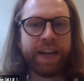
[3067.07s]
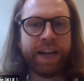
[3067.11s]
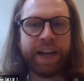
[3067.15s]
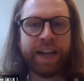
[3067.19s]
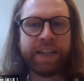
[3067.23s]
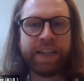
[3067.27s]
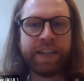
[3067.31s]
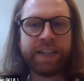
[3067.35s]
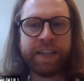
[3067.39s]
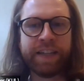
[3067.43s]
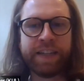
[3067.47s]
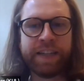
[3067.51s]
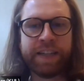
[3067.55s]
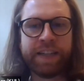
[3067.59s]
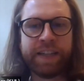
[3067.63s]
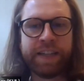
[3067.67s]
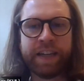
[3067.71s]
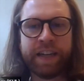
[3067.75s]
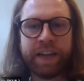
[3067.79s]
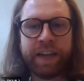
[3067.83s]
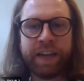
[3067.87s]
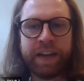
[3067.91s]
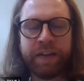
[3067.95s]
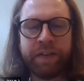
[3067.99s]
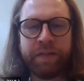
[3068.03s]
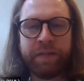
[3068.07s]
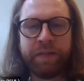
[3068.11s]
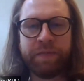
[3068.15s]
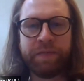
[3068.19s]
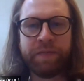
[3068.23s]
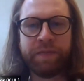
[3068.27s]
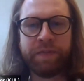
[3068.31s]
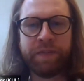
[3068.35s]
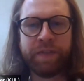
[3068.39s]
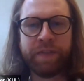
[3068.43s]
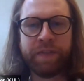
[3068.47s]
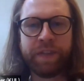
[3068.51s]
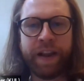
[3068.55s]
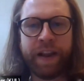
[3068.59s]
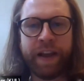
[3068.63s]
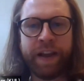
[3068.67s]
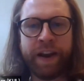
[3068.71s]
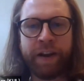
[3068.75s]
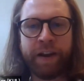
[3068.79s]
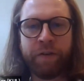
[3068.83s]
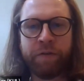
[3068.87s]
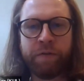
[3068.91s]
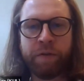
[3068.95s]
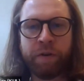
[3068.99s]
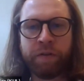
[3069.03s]
Is it,
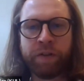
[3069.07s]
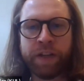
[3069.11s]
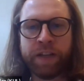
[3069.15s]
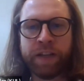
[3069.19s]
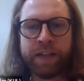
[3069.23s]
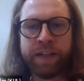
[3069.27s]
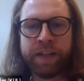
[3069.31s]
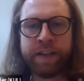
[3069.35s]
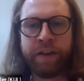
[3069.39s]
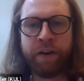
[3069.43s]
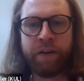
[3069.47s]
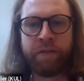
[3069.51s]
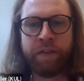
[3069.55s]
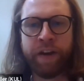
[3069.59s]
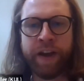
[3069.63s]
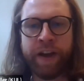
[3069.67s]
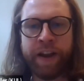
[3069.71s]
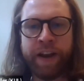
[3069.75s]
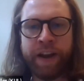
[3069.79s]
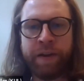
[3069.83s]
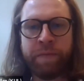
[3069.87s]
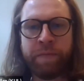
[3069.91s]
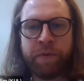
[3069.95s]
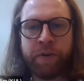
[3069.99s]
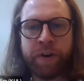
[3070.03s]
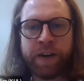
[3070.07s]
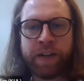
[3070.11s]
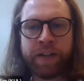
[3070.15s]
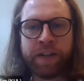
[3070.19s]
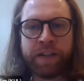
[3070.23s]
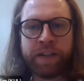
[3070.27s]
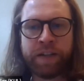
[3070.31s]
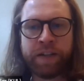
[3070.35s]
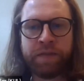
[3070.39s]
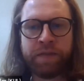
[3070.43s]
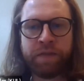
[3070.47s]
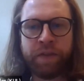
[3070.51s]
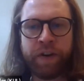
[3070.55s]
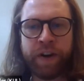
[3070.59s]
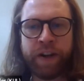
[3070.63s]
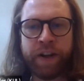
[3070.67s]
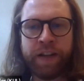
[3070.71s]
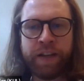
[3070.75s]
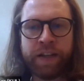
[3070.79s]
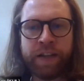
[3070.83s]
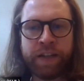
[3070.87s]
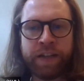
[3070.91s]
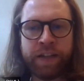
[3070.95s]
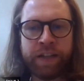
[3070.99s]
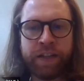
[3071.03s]
and I quote, is it of any importance for
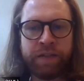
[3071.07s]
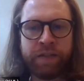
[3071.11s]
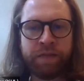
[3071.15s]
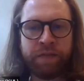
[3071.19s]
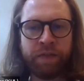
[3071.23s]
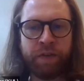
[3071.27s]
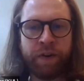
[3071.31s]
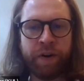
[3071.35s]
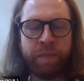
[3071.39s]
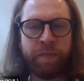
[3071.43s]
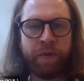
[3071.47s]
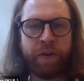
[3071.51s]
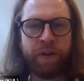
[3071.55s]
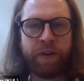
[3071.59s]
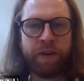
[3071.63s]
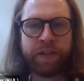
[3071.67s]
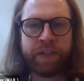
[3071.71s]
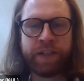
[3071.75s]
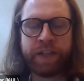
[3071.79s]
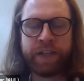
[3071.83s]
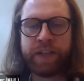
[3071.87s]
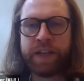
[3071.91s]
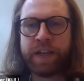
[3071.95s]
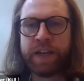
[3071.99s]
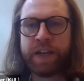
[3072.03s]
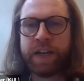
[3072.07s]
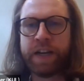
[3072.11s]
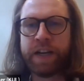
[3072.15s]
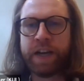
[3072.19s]
India's foreign policy?